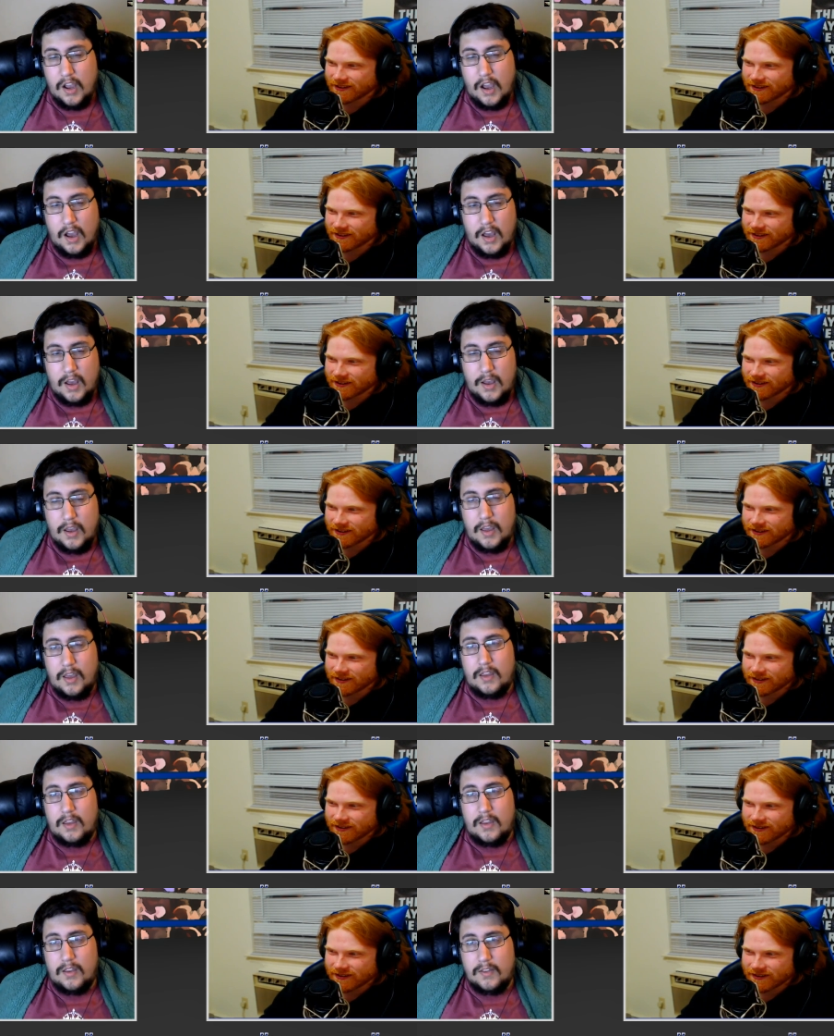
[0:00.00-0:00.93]
Speaker 1: Uh,
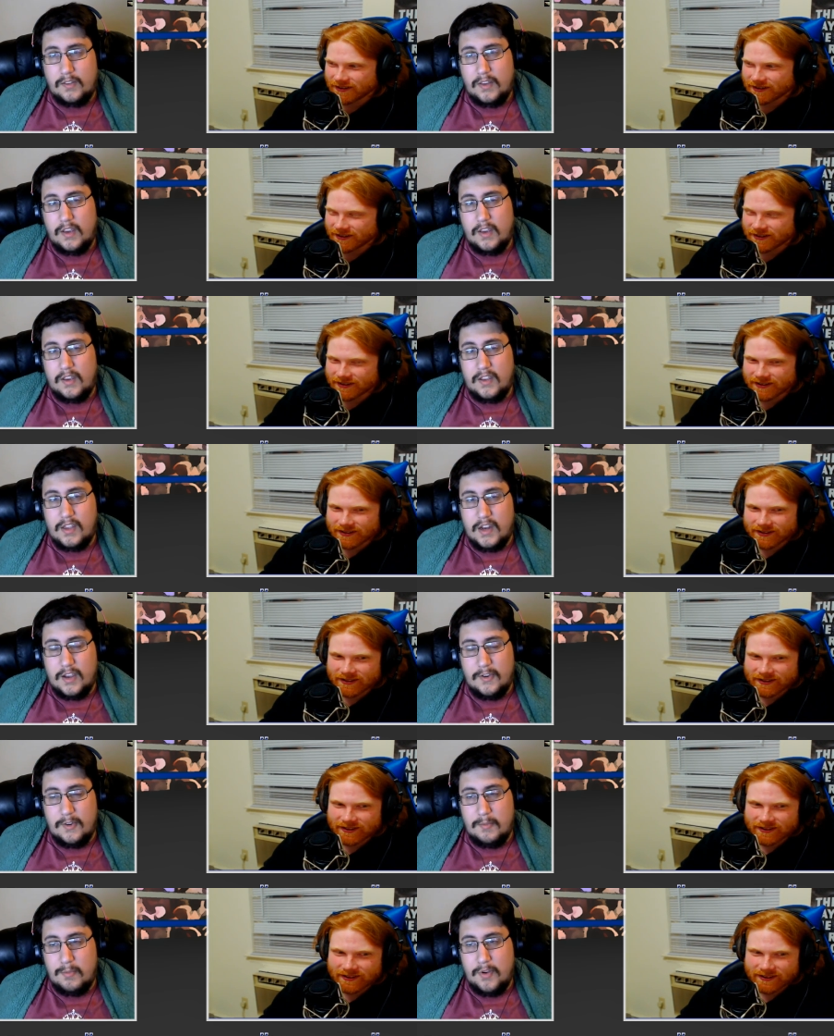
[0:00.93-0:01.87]
yeah, and I
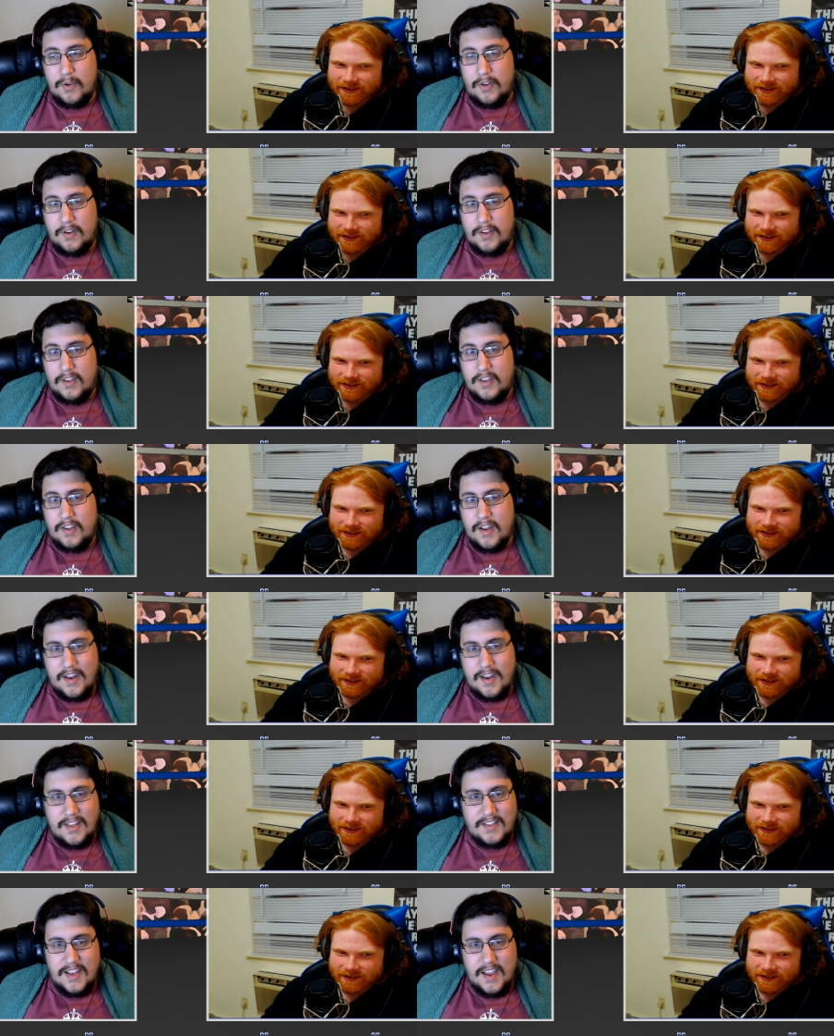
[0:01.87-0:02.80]
would put
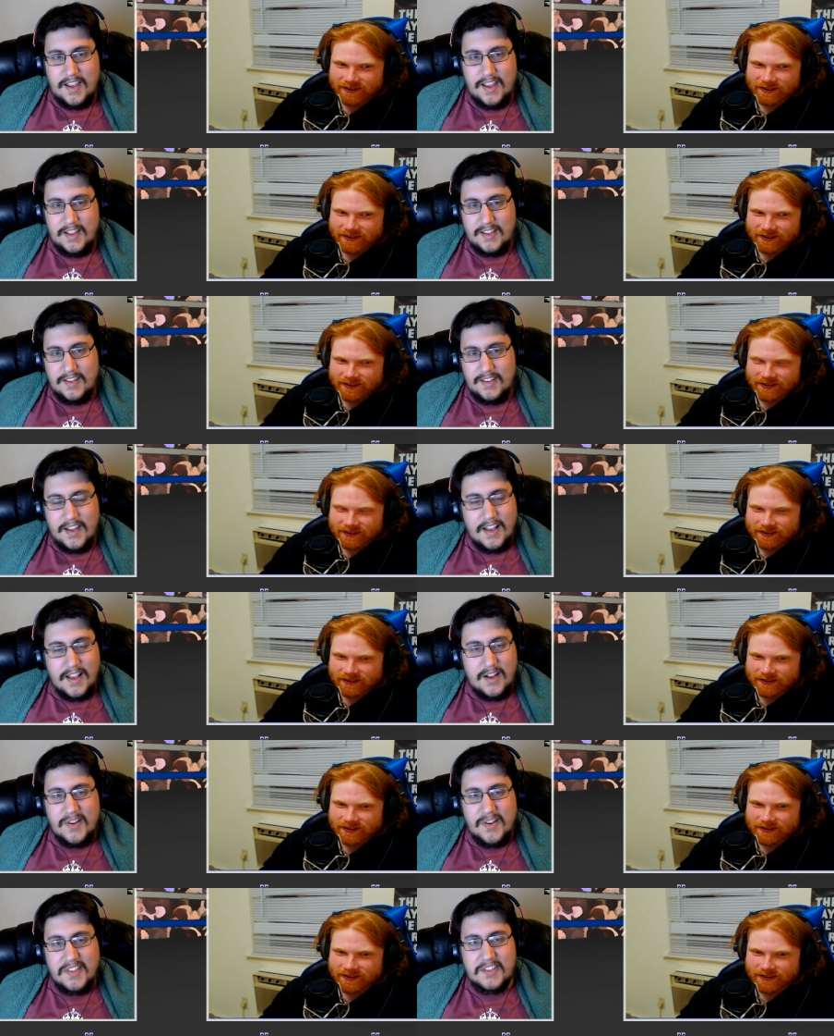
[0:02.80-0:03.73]
it's not not
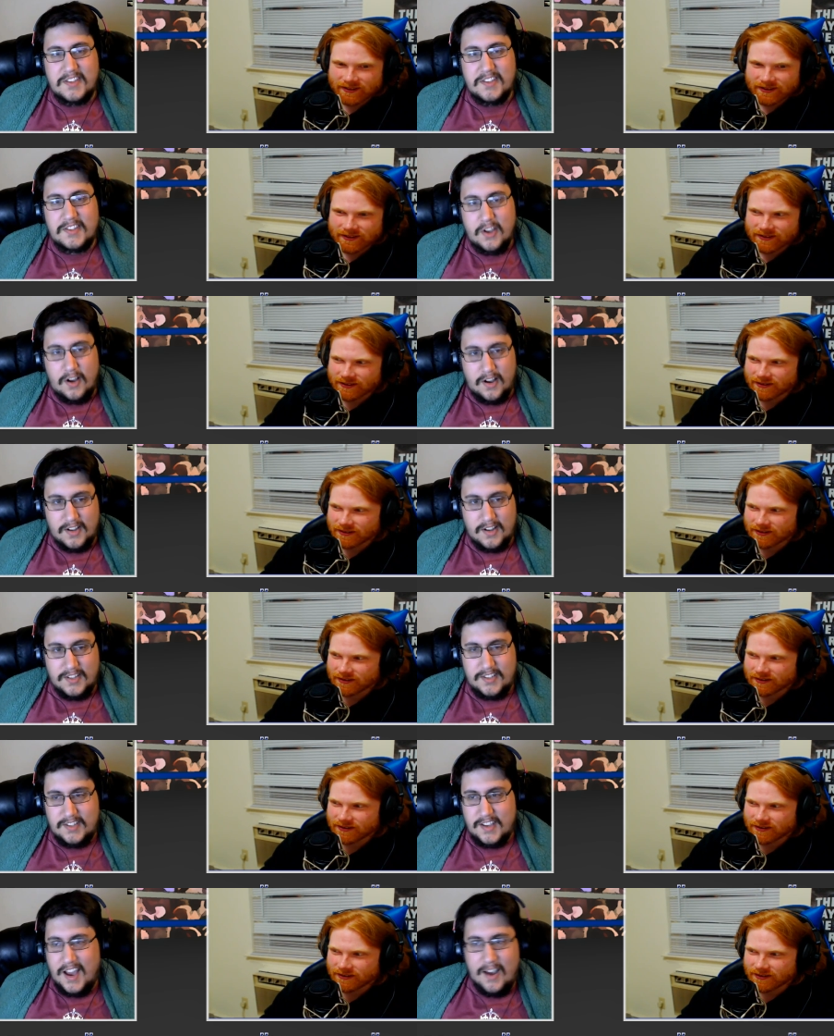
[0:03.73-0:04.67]
quite the
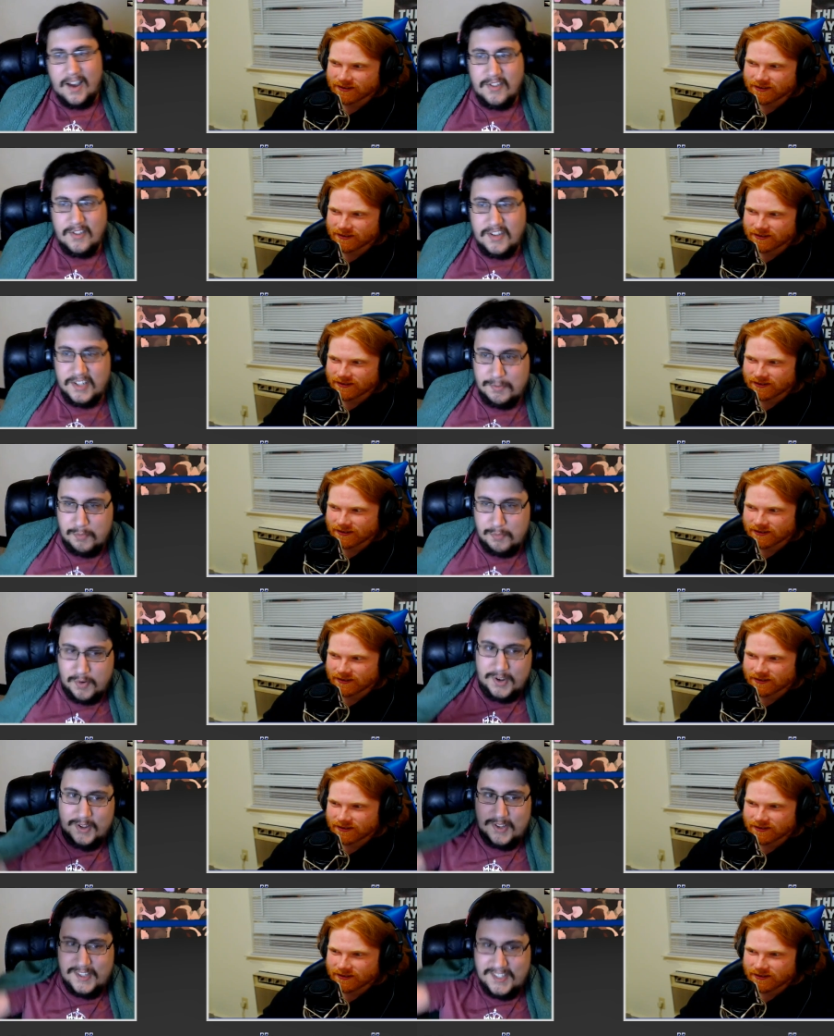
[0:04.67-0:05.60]
sauce. I would just
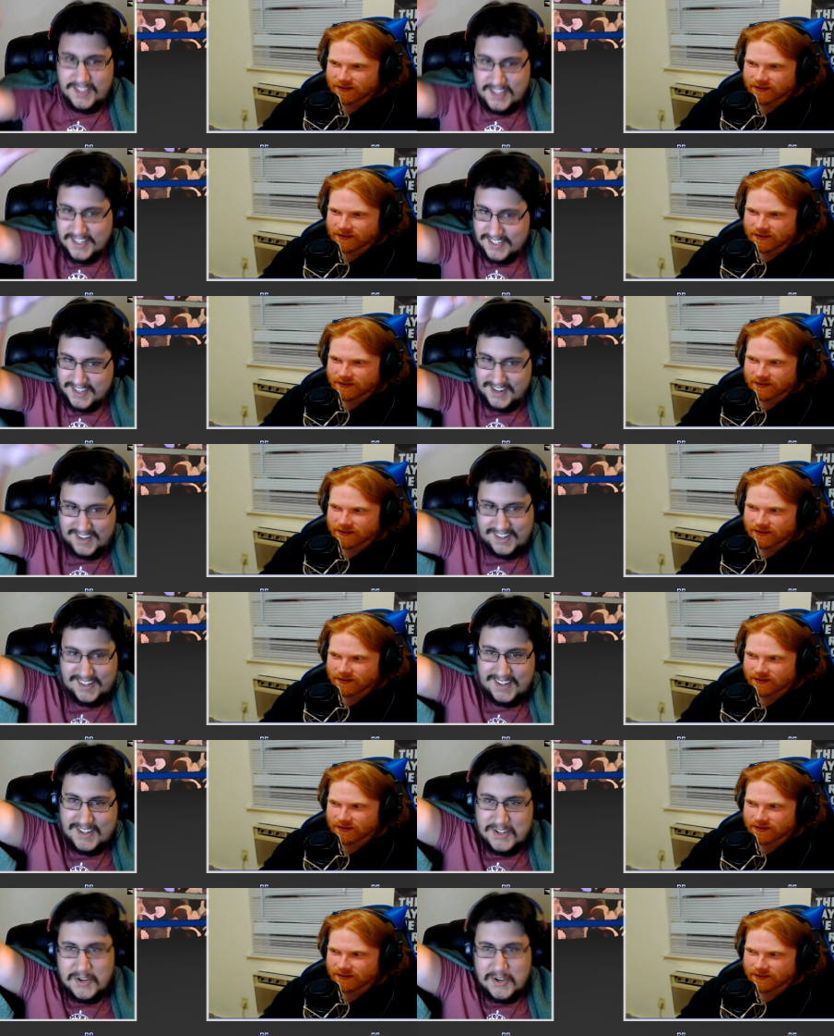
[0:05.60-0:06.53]
sprinkle seasoning
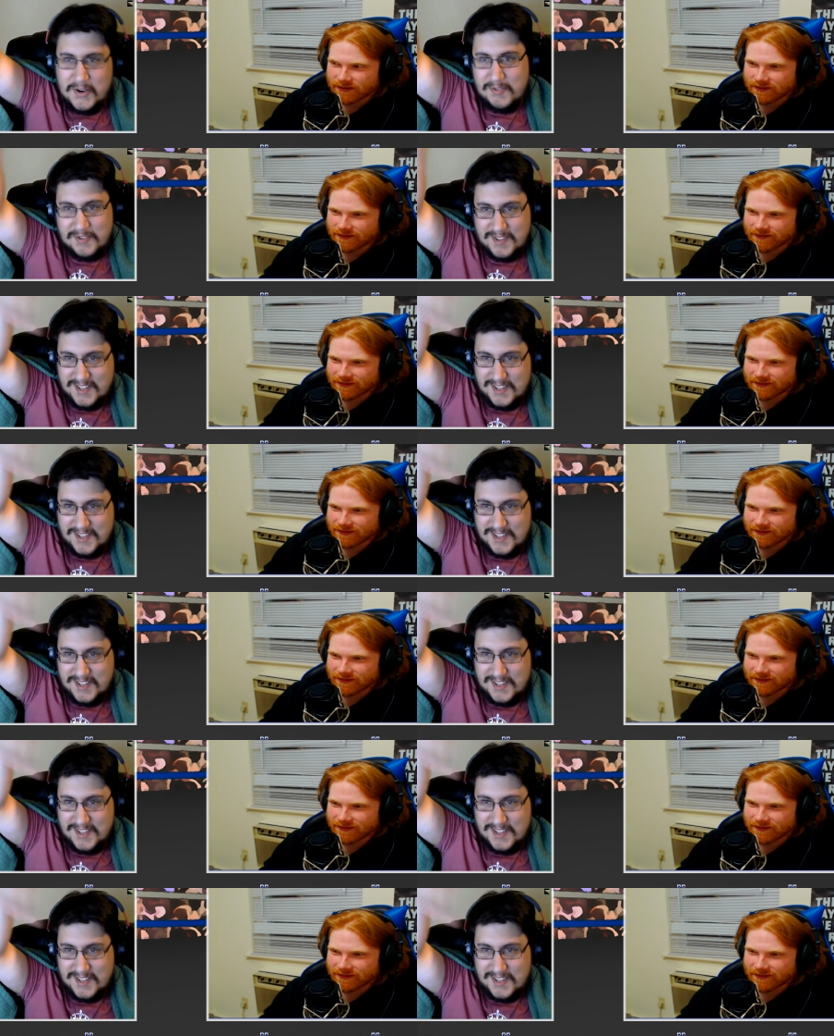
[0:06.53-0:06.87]
over